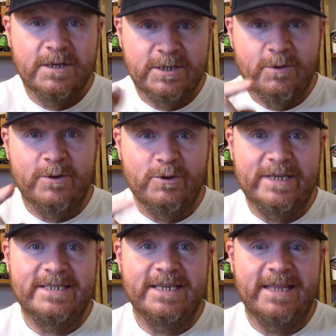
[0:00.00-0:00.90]
So you
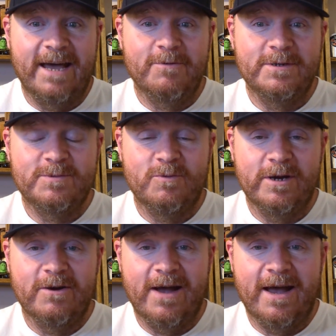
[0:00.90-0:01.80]
can see that was
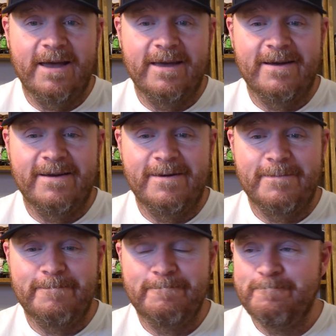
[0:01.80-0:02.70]
where
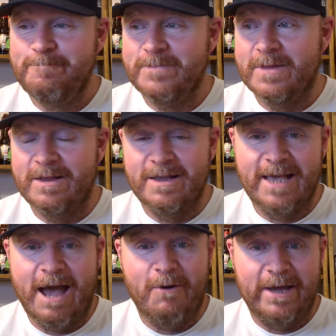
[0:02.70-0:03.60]

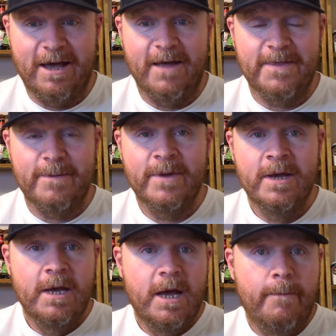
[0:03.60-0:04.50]
how I got them.
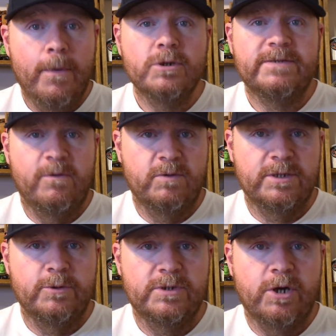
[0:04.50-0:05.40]
Most of it
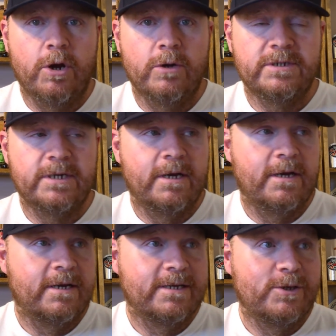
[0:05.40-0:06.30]
was loose cards.
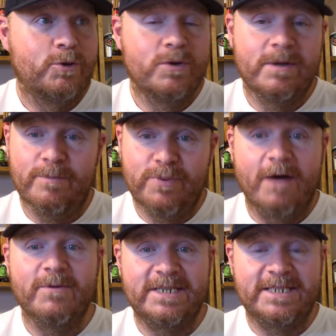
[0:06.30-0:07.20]
You can
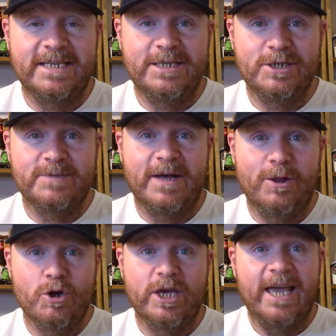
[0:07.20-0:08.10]
probably see just by
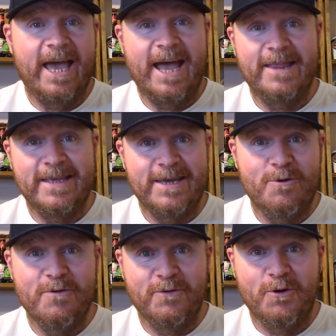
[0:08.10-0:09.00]
looking at the
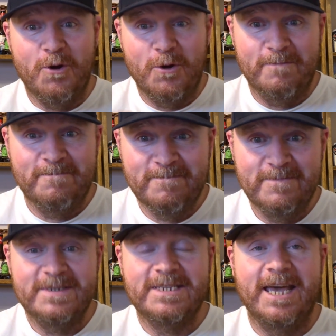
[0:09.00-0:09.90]
overall
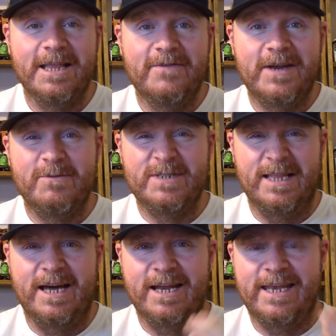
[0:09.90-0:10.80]
scale of it. It was
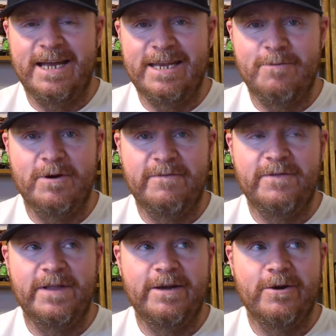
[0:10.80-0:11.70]
a lot of 91
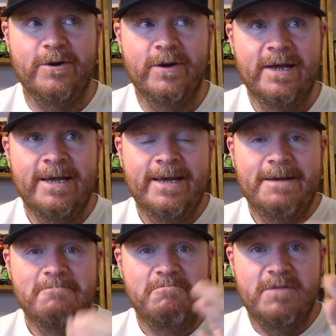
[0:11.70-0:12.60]
Fleer,
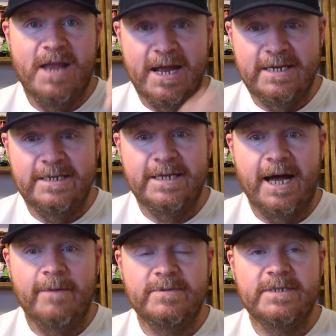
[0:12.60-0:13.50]
90
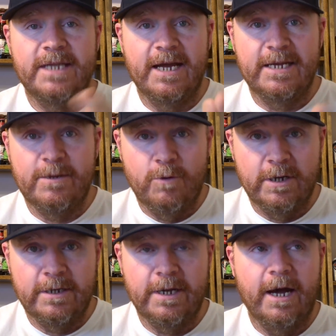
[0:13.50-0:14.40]
tops,
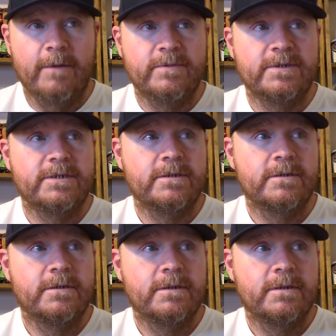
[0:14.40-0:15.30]
91 tops.